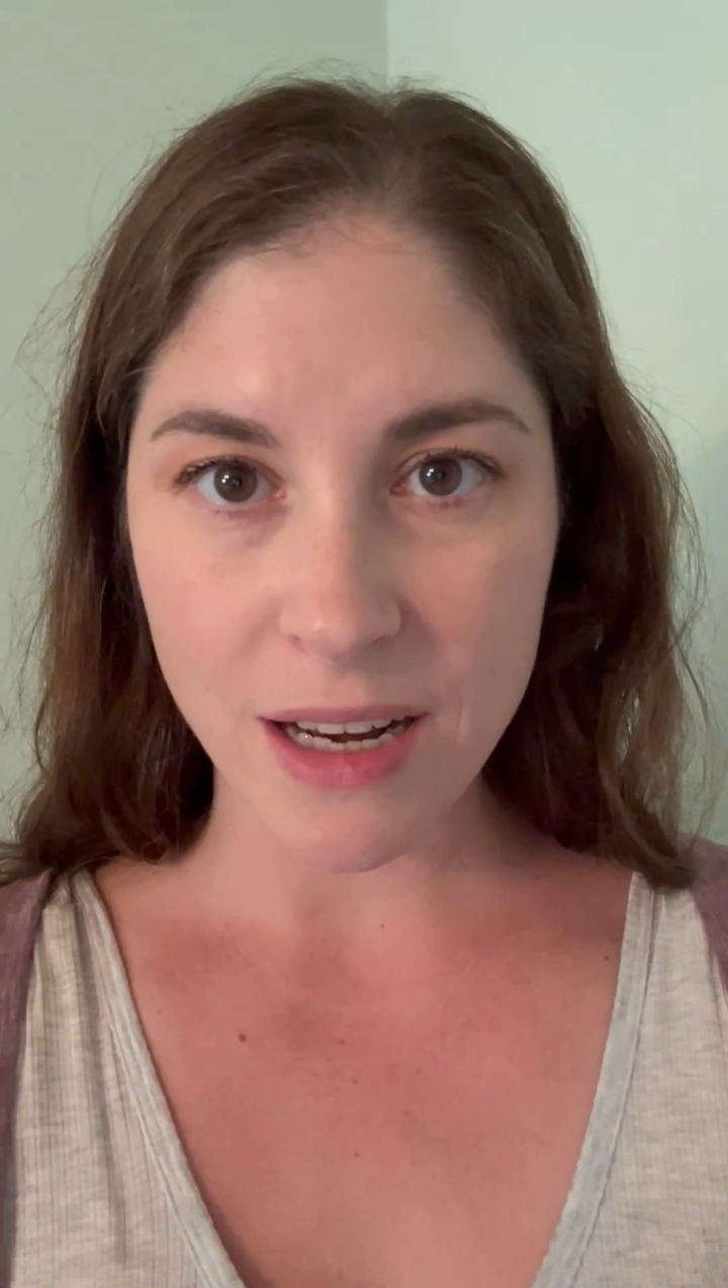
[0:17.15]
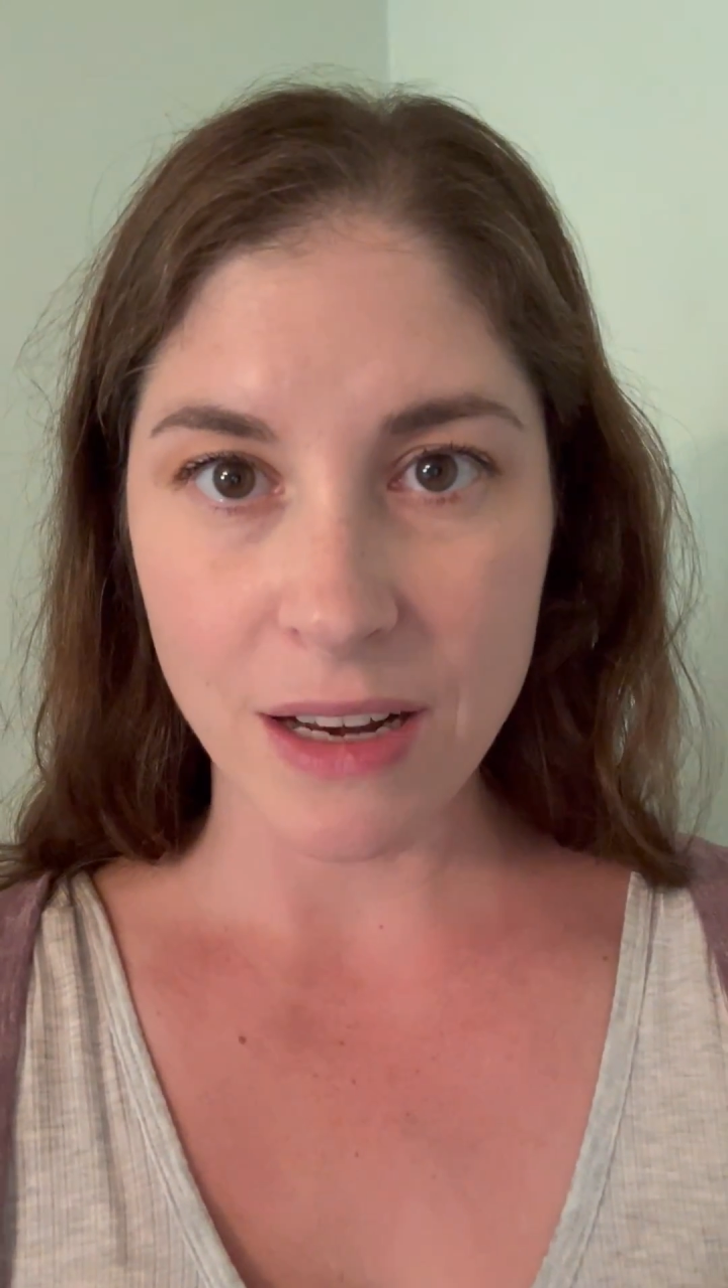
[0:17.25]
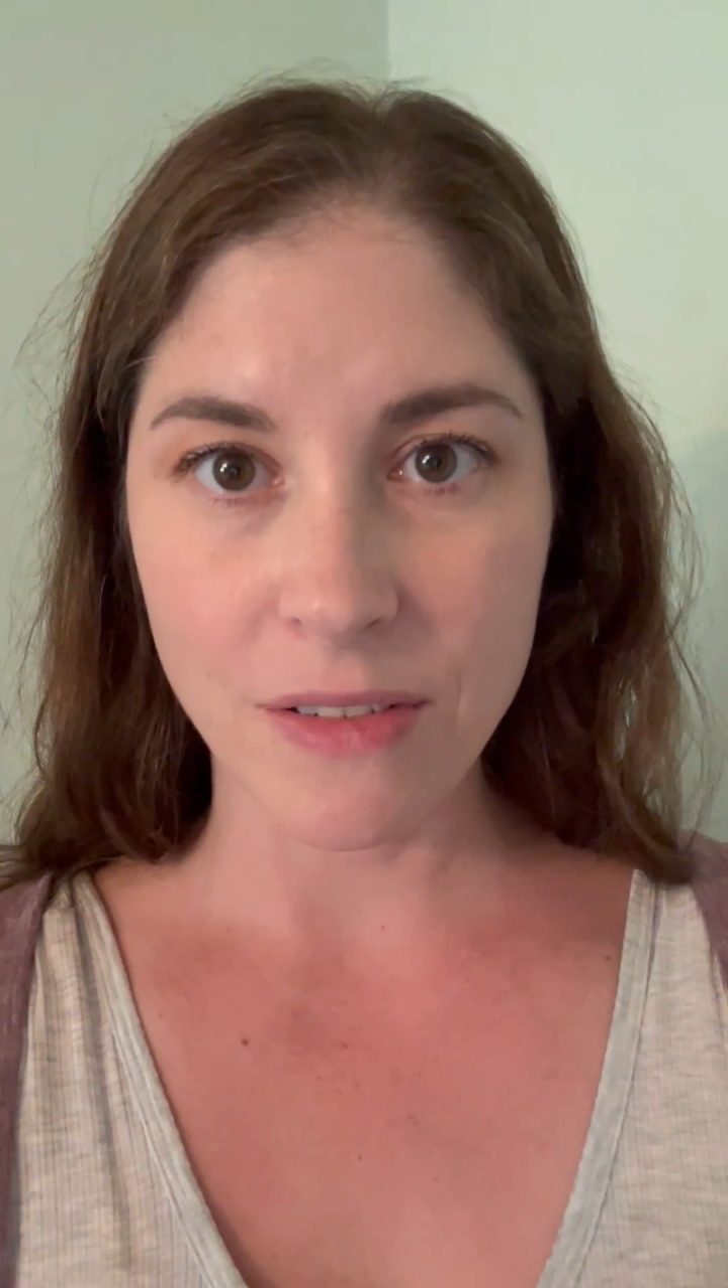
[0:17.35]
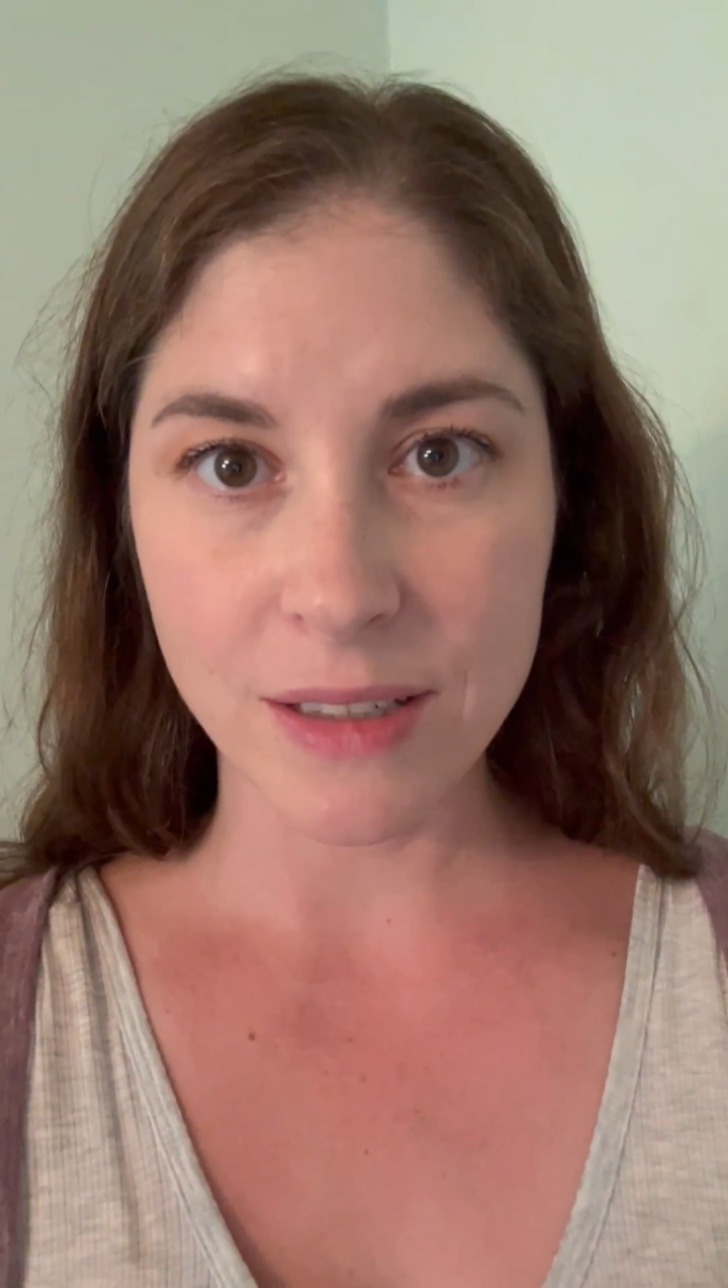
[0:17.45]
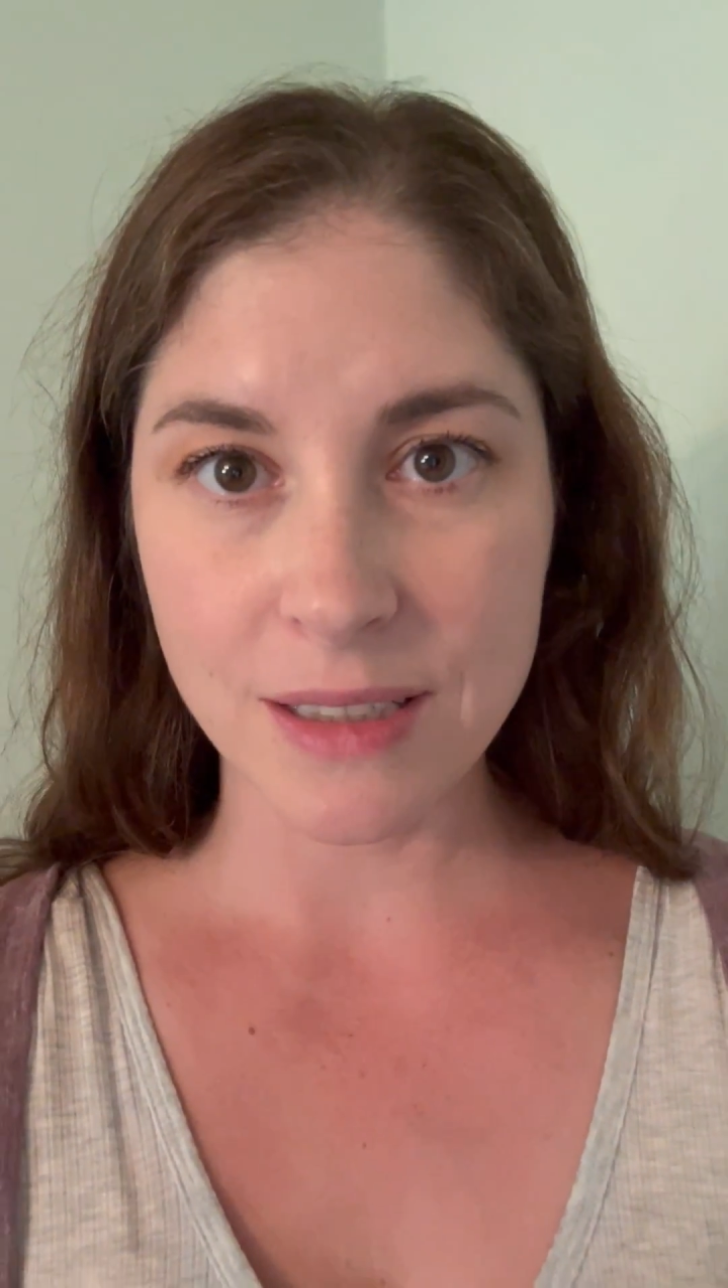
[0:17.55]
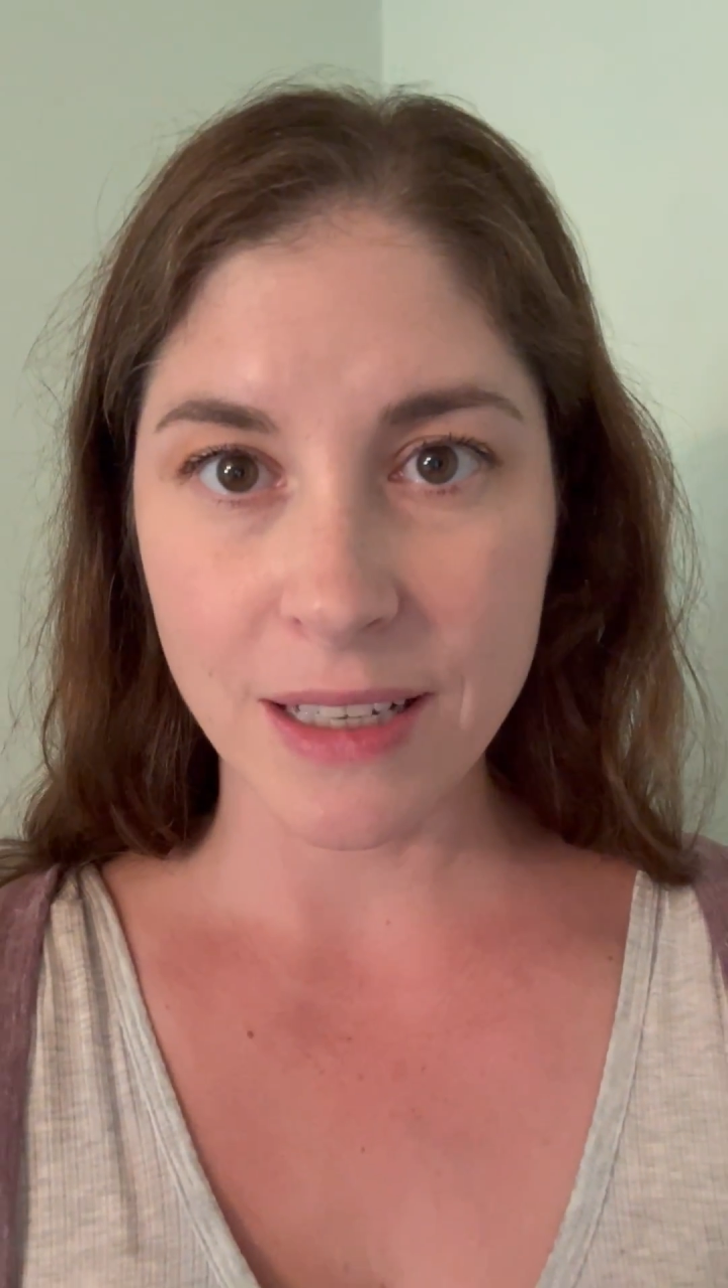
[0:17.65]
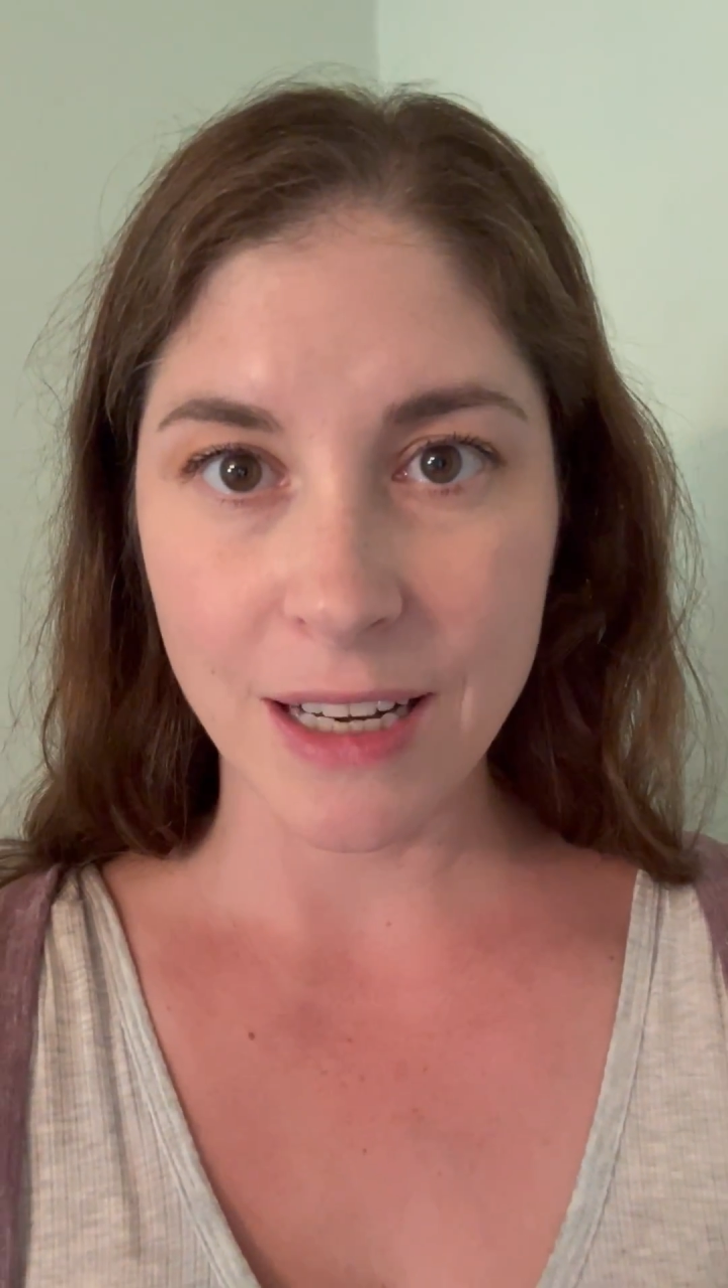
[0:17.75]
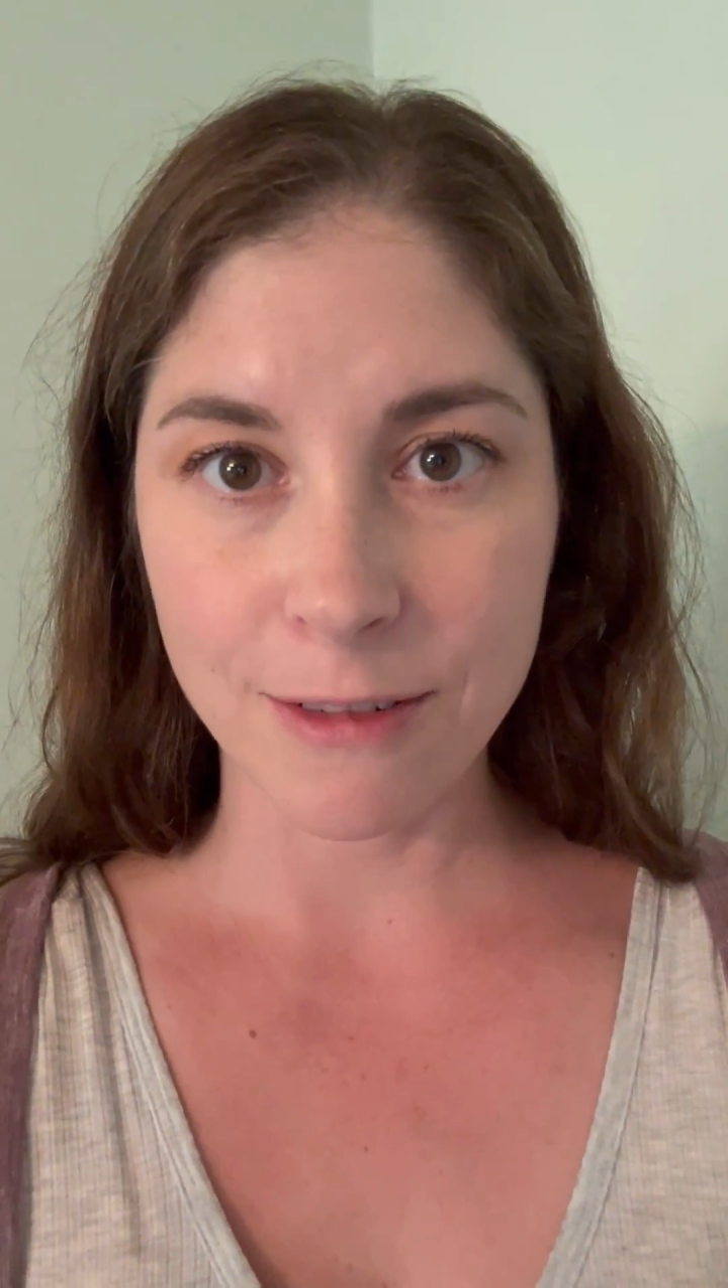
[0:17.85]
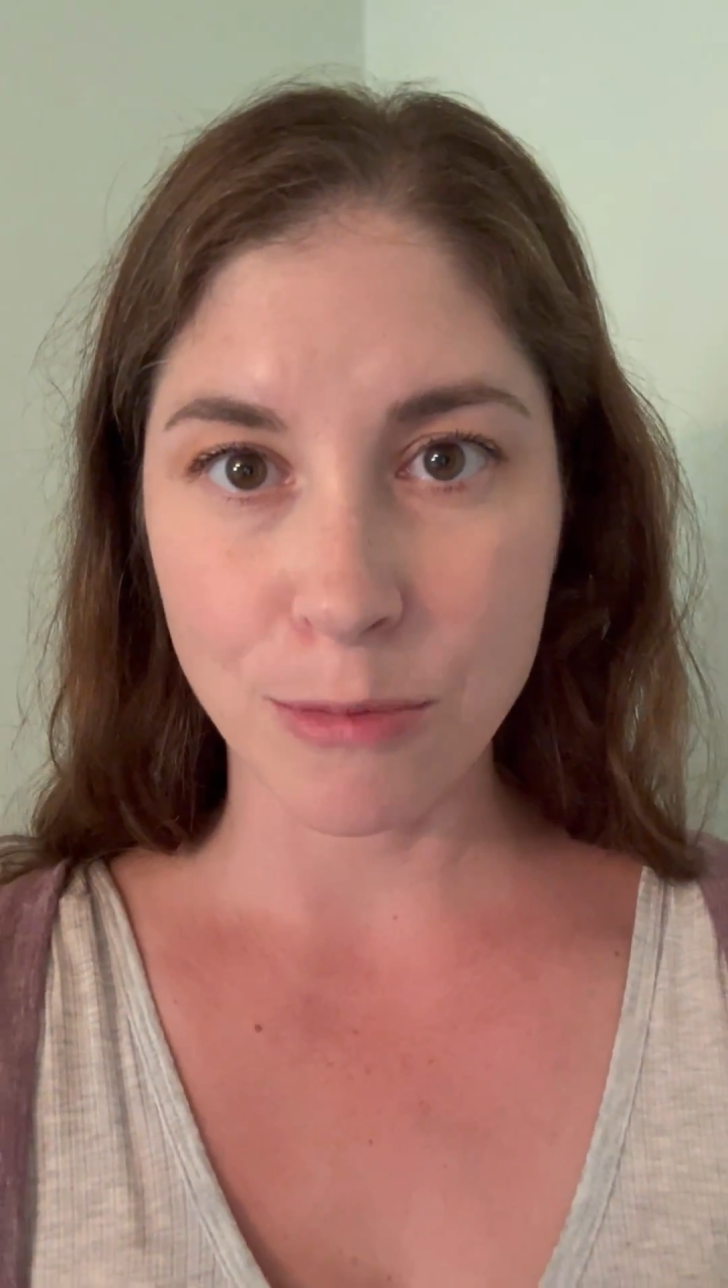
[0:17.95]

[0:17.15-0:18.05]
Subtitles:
an investigative